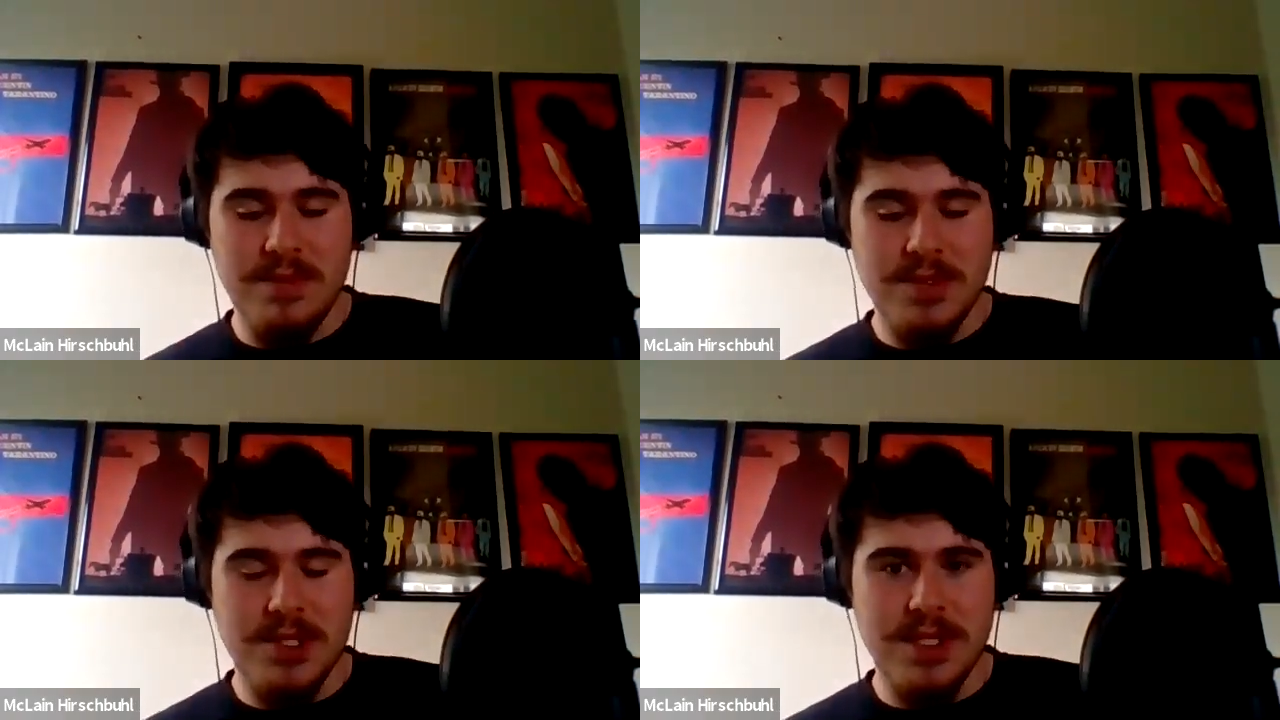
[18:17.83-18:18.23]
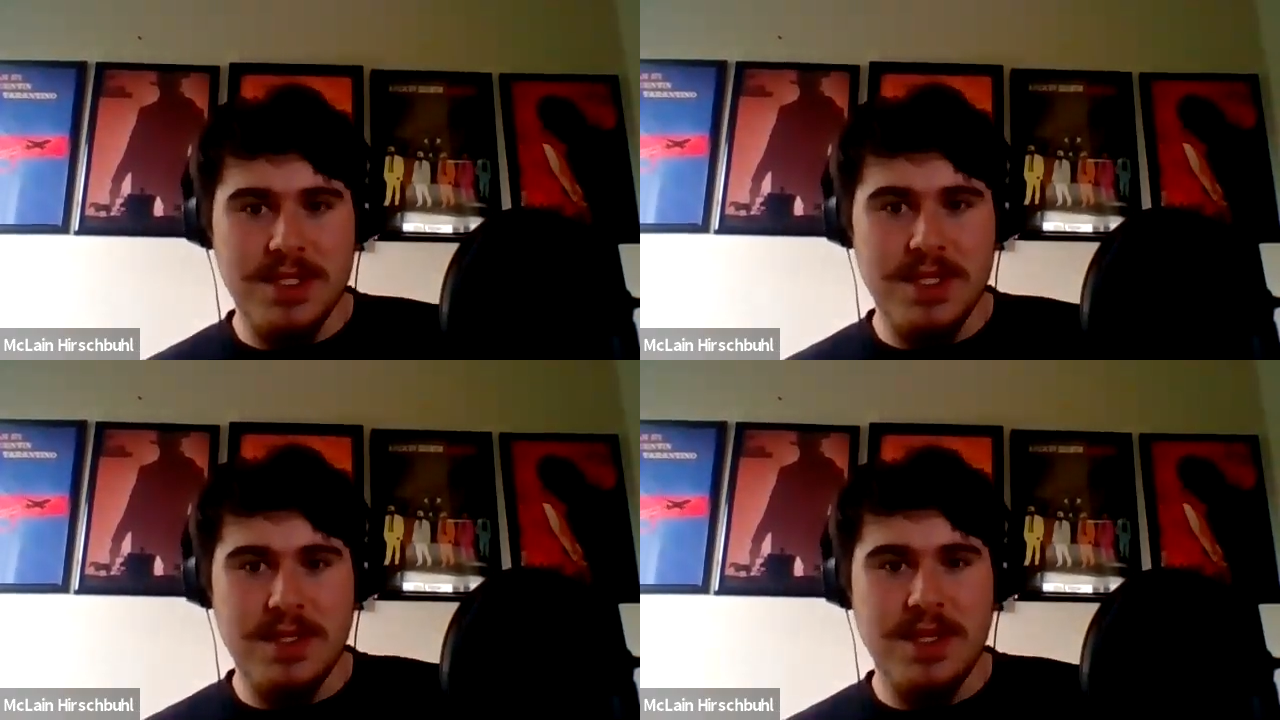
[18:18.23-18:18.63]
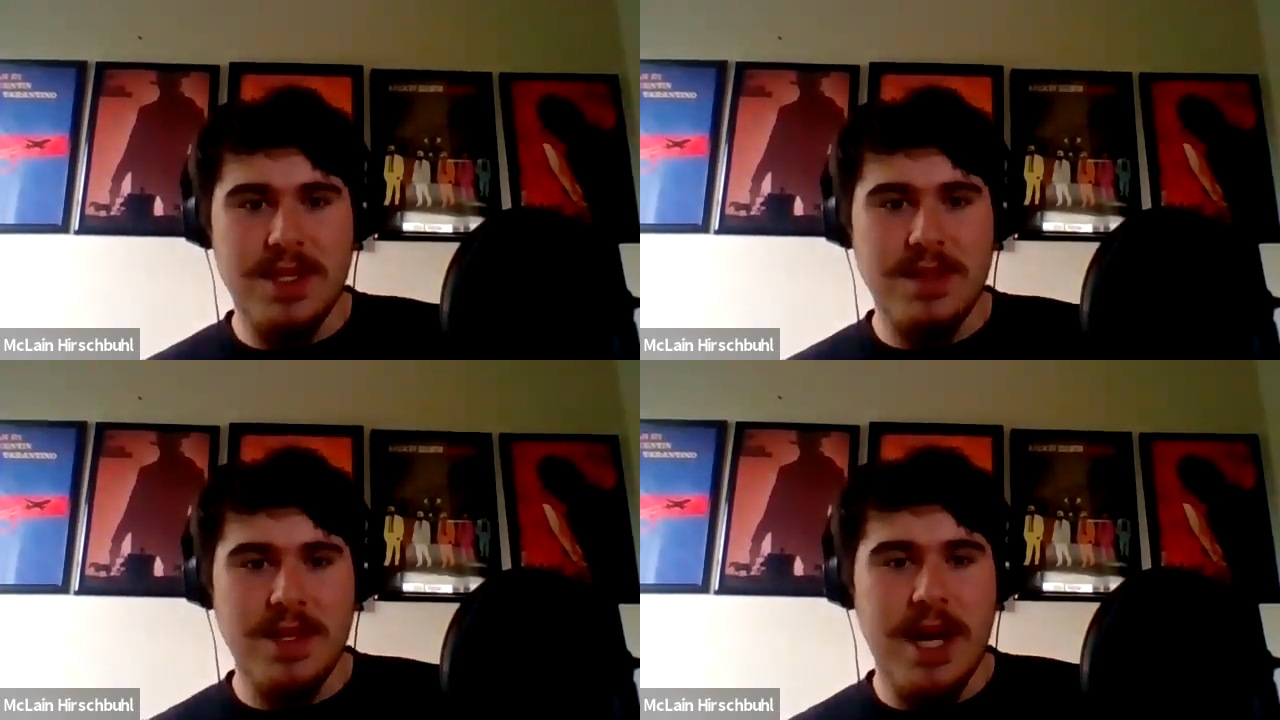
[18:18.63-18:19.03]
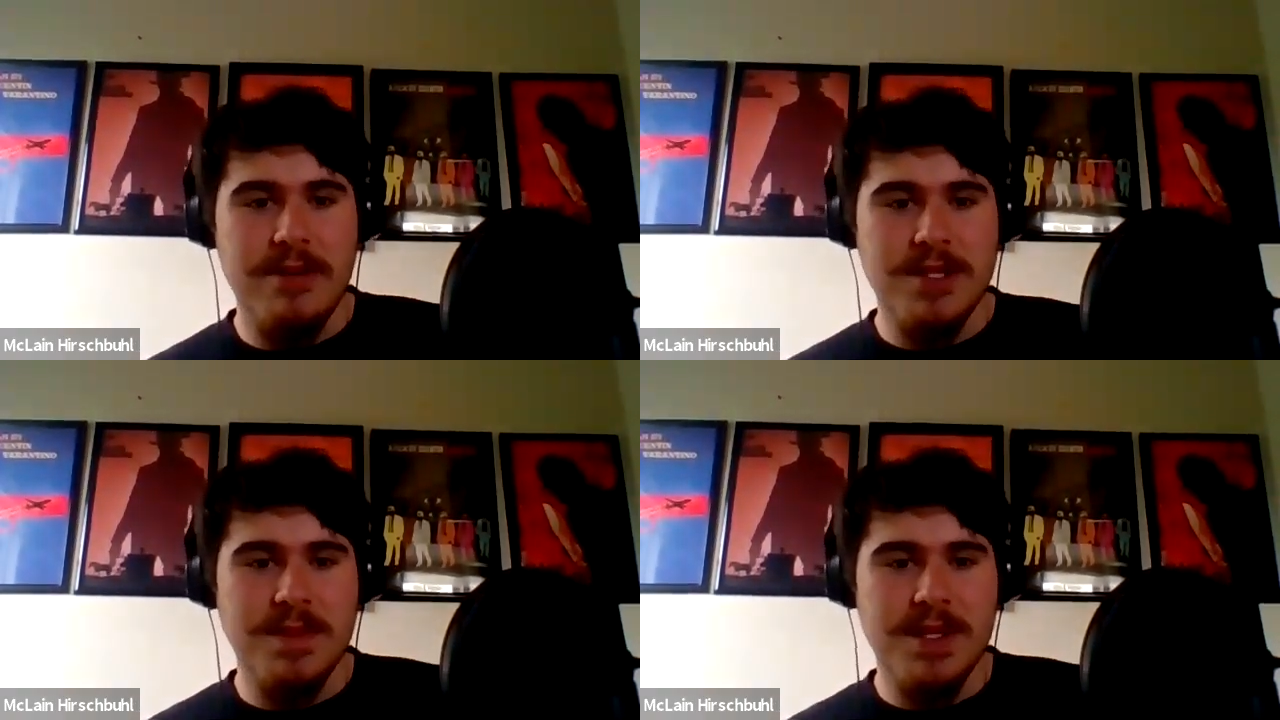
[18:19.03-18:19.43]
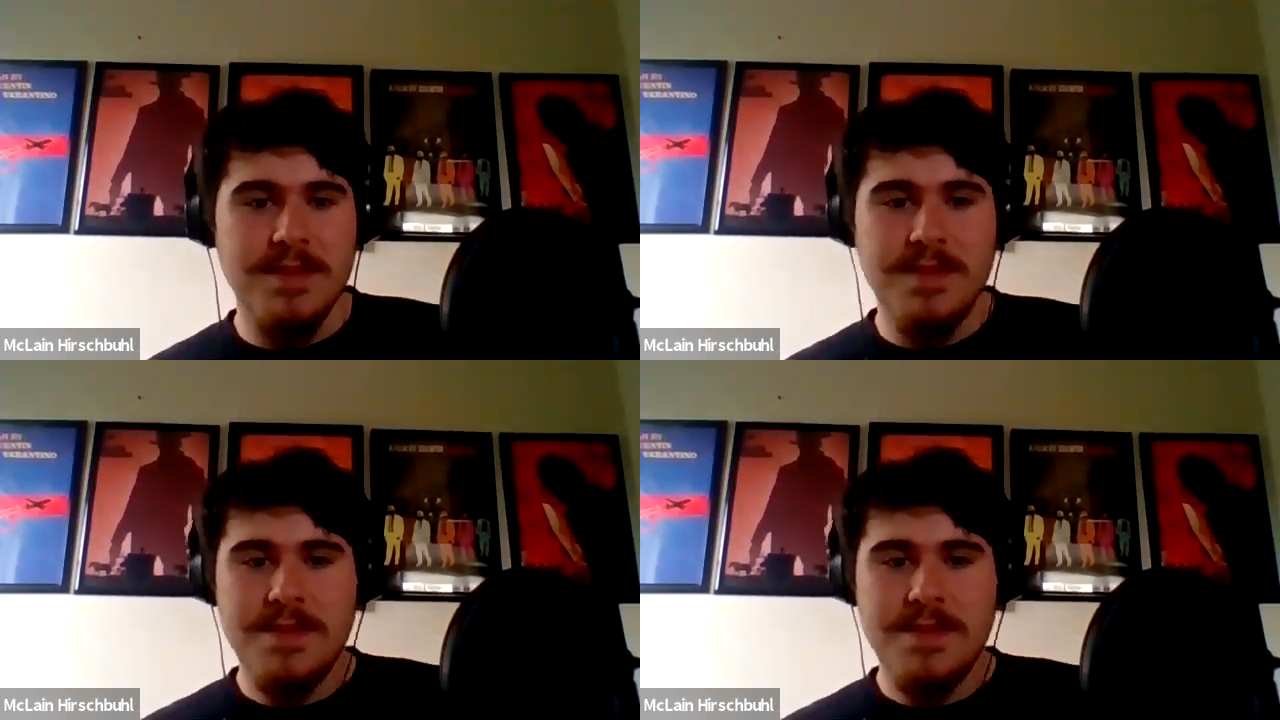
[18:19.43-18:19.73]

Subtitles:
It was just in The Irishman.